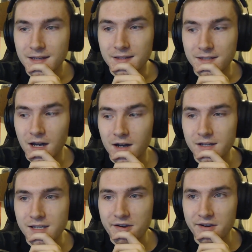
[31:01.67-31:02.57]
Dark
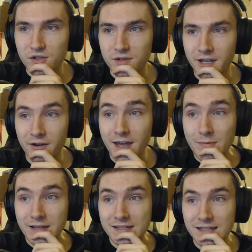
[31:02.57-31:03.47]
territory. Okay, we're
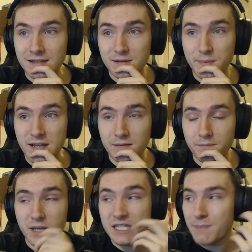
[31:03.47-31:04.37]
going to see the
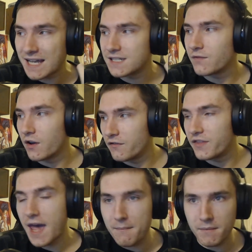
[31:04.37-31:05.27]
perspective of
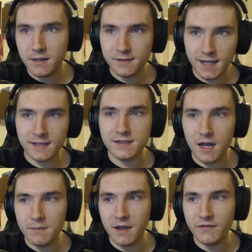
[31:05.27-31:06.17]
them next
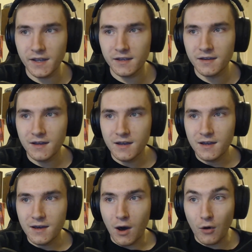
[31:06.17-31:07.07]
time, I think.
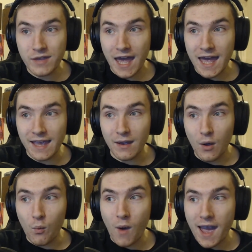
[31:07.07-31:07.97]
Okay.
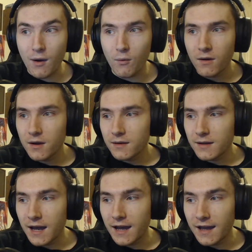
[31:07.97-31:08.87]
Wow.
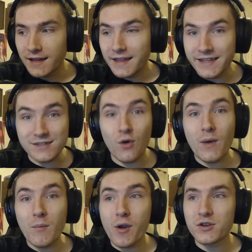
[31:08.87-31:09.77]
Uh, this got way
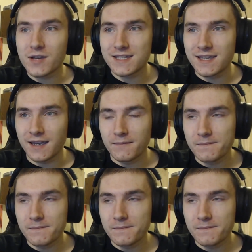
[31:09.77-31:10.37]
more interesting.